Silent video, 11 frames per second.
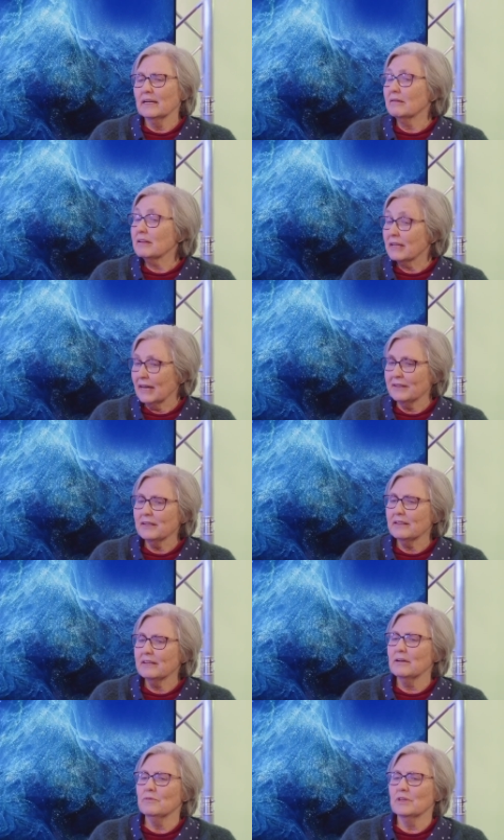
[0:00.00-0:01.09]
the other
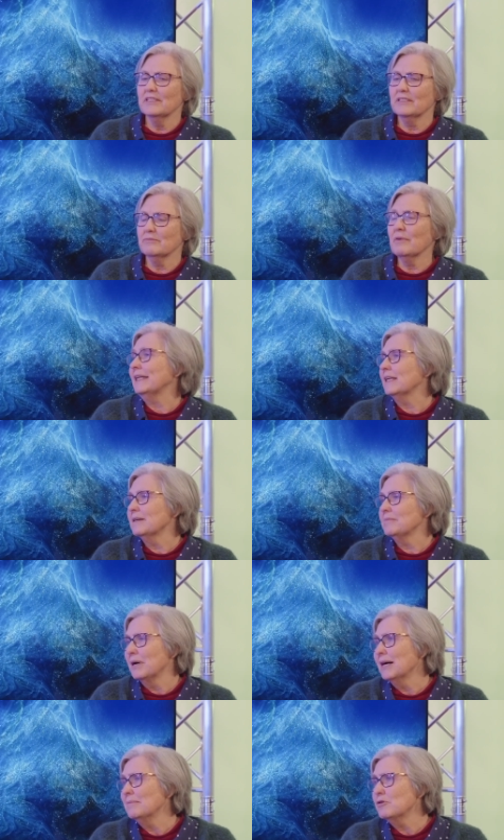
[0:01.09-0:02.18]
thing was regular
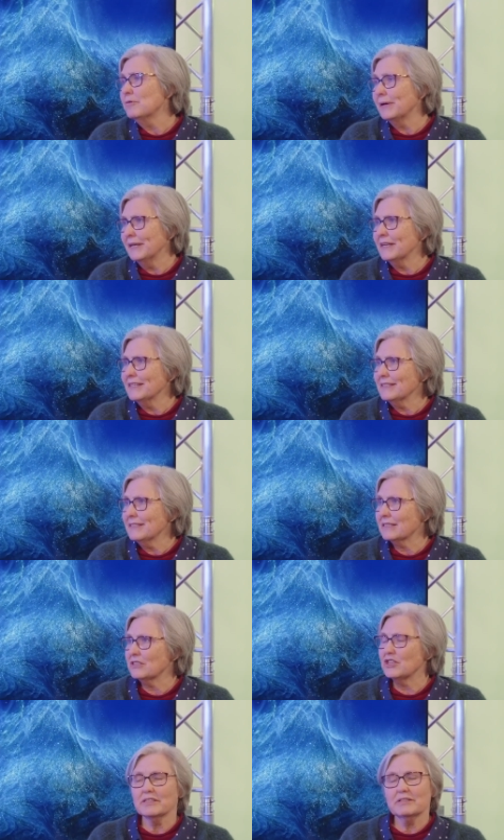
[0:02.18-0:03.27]
Bible readings,
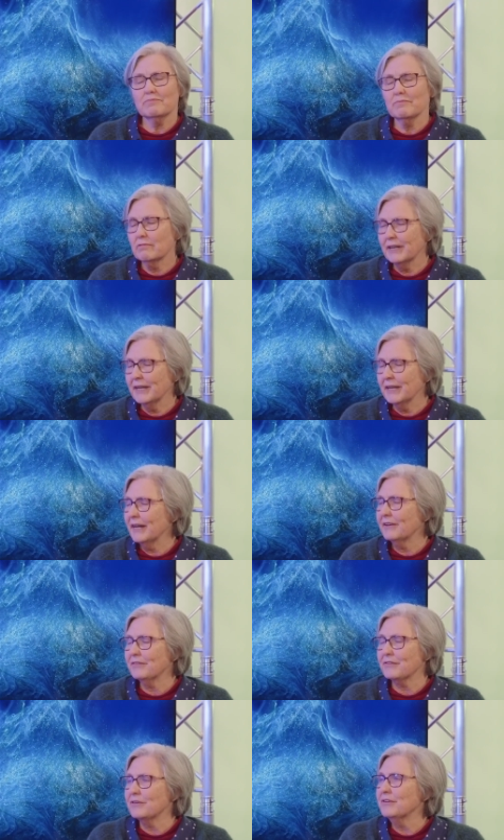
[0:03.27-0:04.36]
just reading
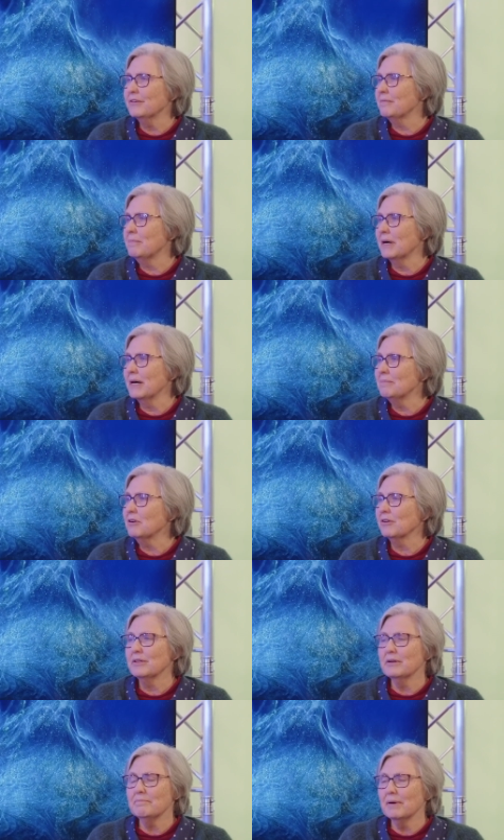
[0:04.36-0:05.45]
through the Bible.
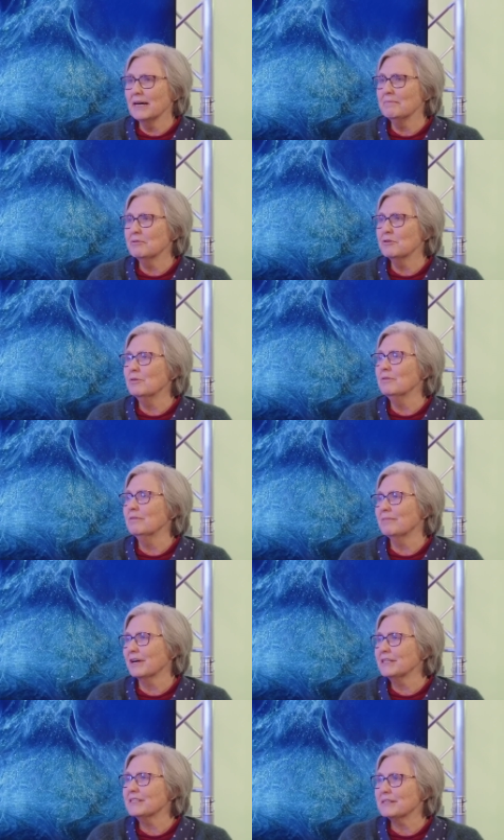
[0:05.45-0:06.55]
And the Bible
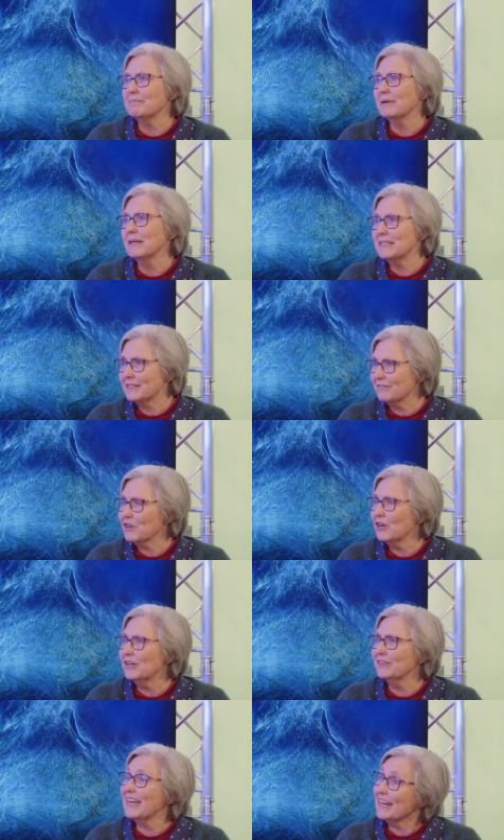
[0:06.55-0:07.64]
brings the peace of
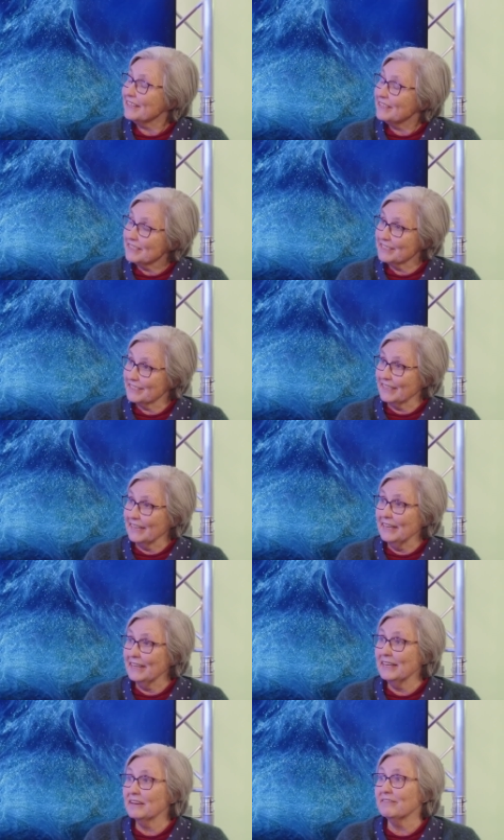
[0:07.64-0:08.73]
God, the
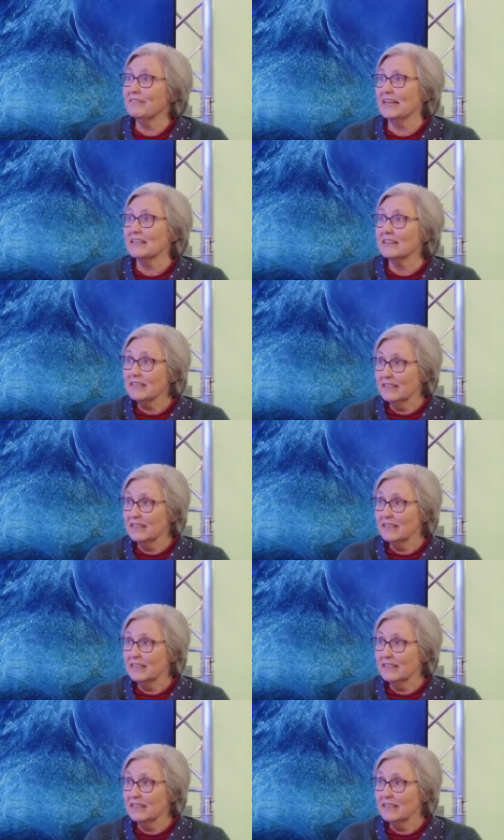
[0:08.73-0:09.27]
understanding of our